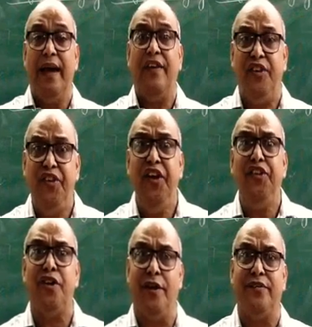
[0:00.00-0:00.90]

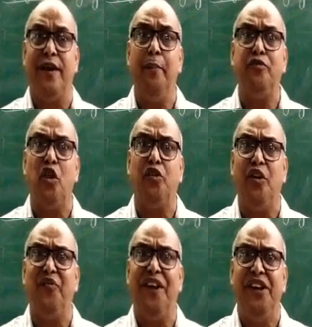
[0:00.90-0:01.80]
agitation, some sort
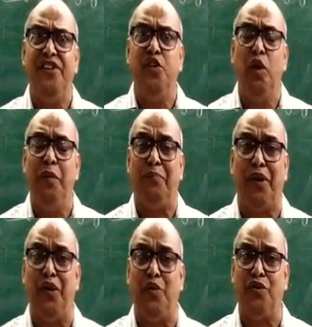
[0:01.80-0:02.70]
of energy will be
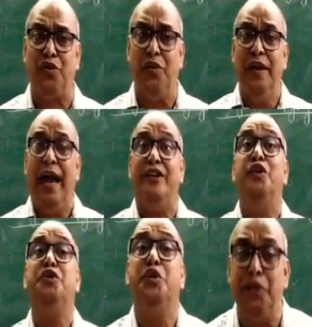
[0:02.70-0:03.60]
produced,
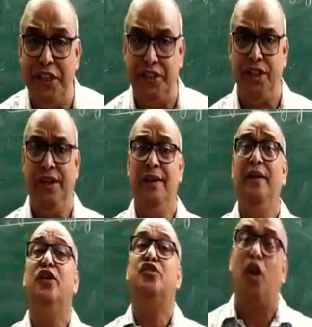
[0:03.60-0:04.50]
due to which
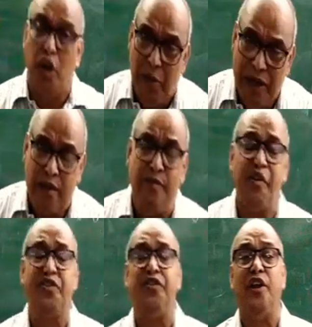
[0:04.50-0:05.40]
solubility of
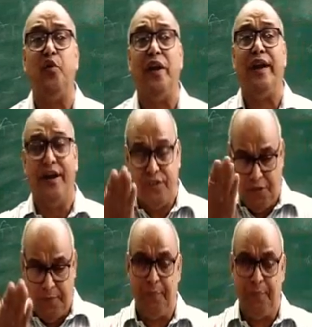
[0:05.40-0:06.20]
oxygen will get